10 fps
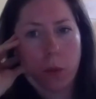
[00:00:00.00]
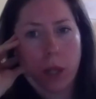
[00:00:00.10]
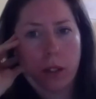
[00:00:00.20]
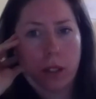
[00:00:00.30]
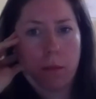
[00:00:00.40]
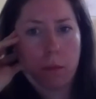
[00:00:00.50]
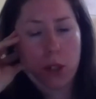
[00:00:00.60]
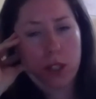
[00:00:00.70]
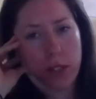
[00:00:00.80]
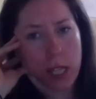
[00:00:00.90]
the one that
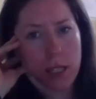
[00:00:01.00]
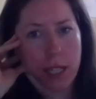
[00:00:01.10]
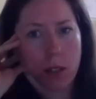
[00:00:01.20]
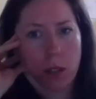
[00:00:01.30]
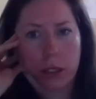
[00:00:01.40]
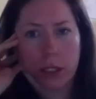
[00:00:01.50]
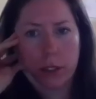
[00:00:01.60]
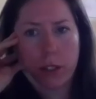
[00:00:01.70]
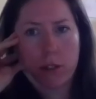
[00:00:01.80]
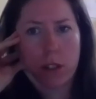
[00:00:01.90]
most of our
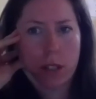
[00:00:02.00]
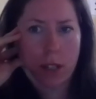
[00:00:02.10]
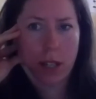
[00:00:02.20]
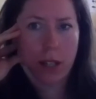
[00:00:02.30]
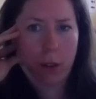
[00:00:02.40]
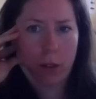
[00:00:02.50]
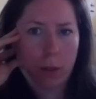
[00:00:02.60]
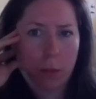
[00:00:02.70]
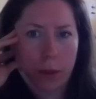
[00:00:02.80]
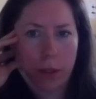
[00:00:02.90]
stakeholders are interested in, the
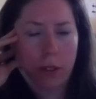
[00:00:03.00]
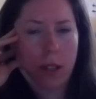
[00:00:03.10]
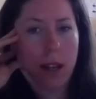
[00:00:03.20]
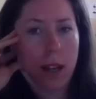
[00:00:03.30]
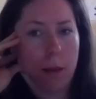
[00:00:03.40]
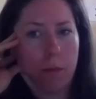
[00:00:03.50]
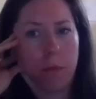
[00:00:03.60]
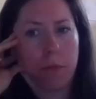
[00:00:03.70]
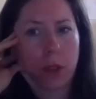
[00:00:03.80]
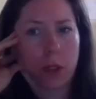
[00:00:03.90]
all-important
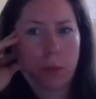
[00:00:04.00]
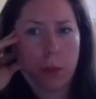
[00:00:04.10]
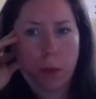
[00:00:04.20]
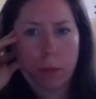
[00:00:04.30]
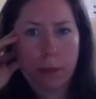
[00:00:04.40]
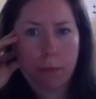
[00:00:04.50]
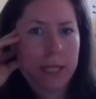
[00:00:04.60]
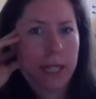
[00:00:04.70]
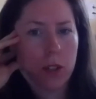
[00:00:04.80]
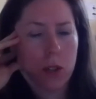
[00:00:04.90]
global warming
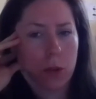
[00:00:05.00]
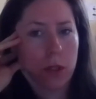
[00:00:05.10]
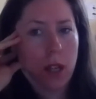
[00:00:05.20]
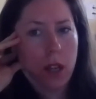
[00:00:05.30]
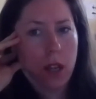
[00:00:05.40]
potential